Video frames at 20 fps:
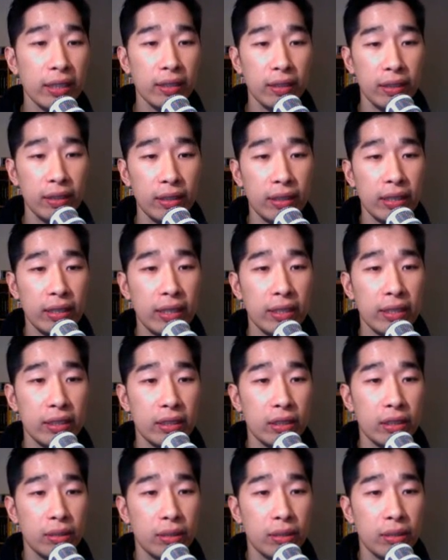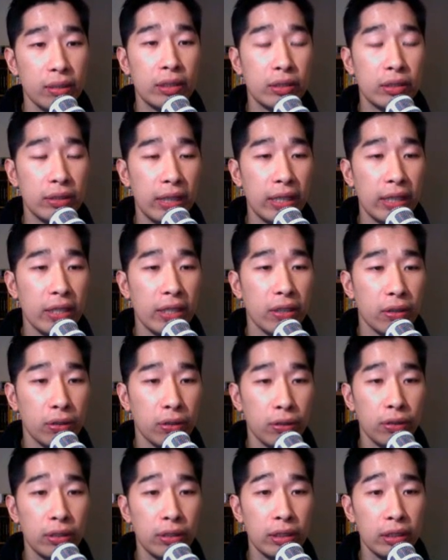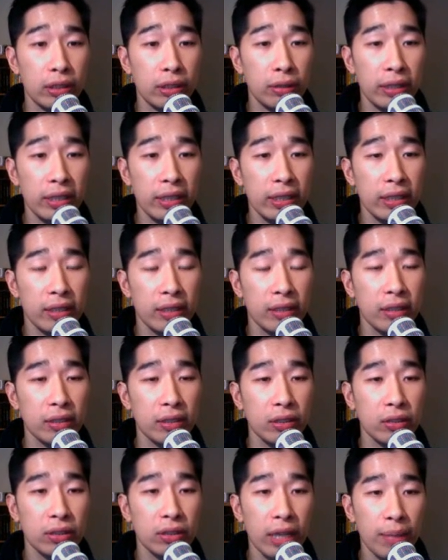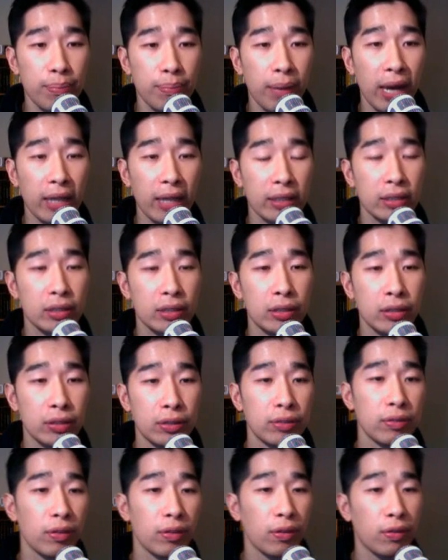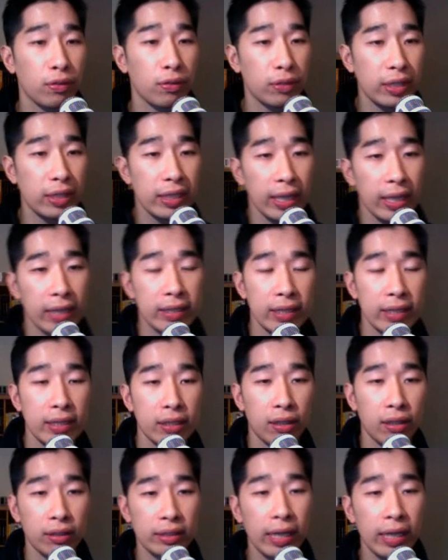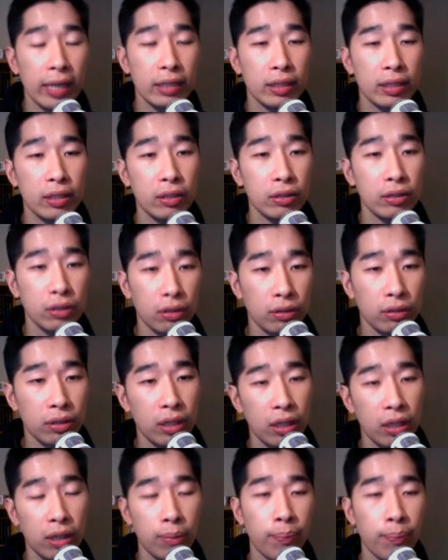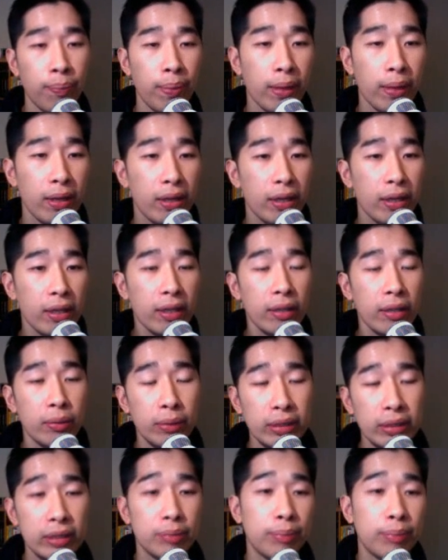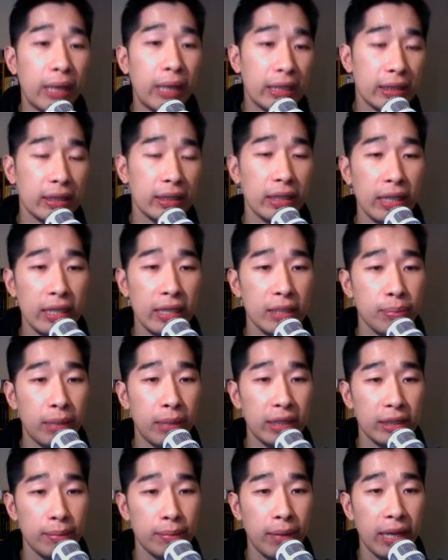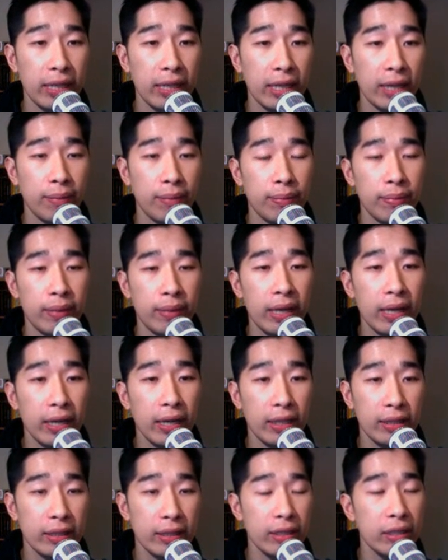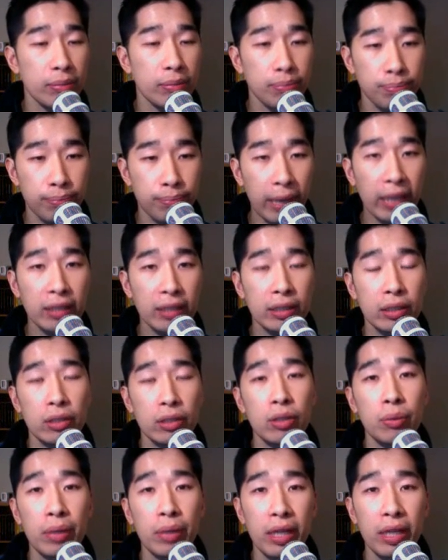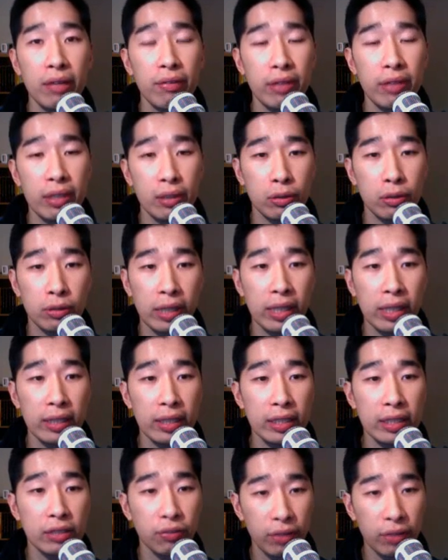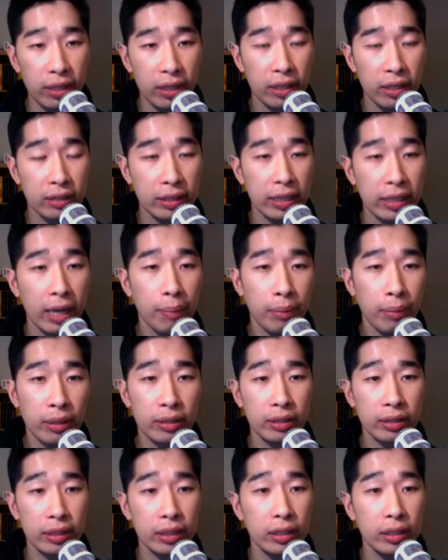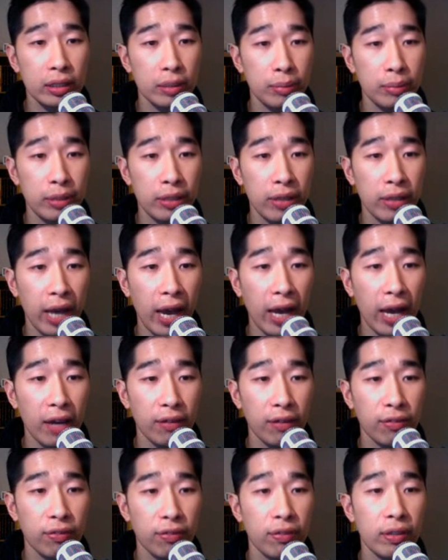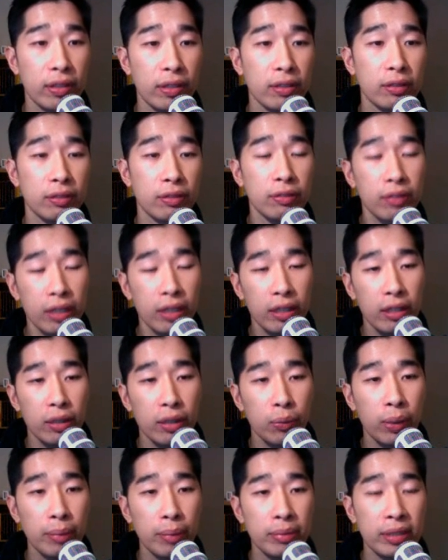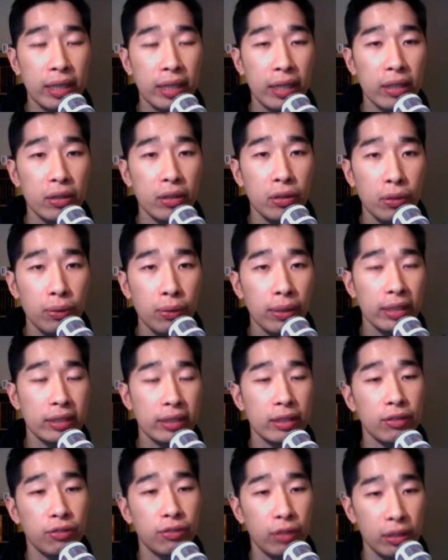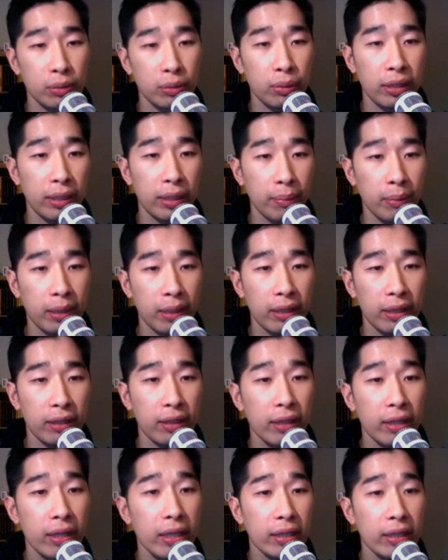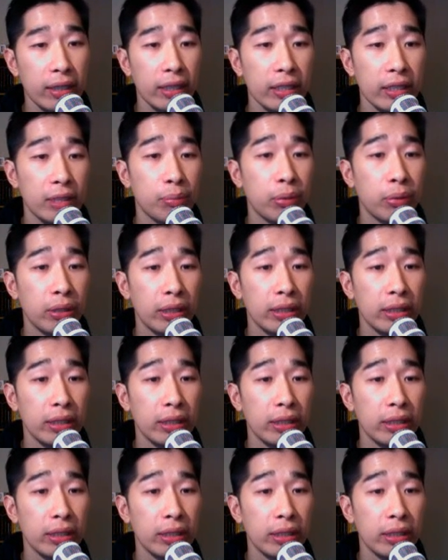thing is to make sure that you include your link straight back to 3daydetoxhq.com, which basically is my domain name. And make sure whenever you're creating these videos and uploading to YouTube, you have your website always the first one up there. Then you put in your